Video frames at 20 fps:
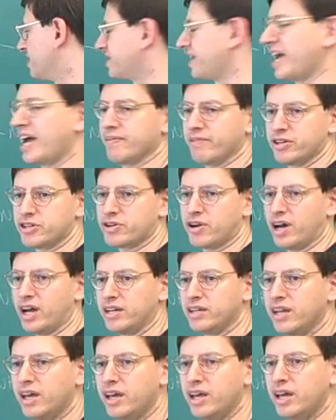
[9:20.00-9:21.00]
other bonds I haven't
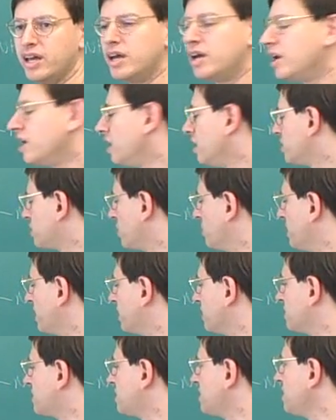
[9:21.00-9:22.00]
drawn.
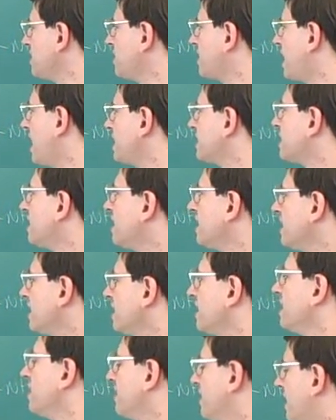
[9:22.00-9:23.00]
So we can see
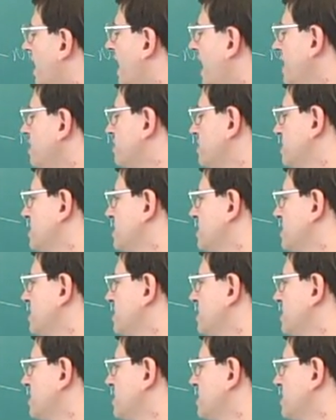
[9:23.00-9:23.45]
that the